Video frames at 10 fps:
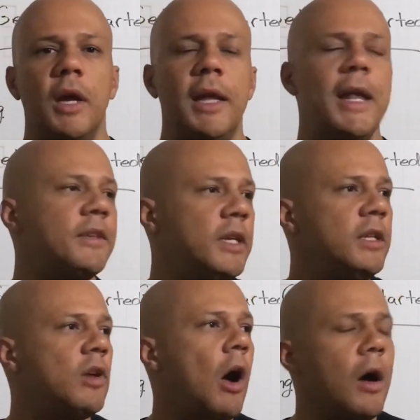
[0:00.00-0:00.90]
And as
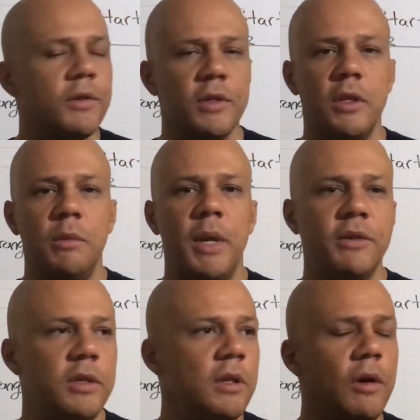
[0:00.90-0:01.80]
he talks to them,
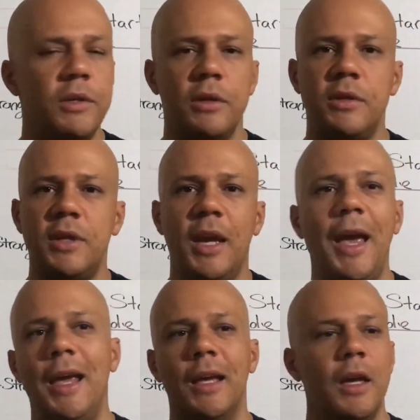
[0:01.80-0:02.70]
next thing you know, he's going to say,
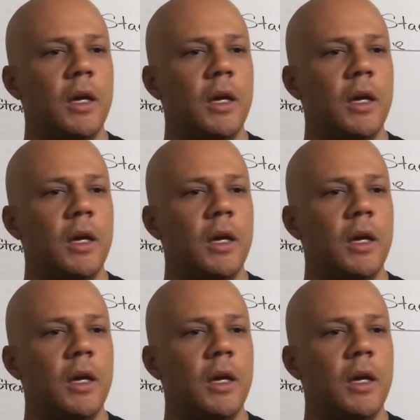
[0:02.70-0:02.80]
hey,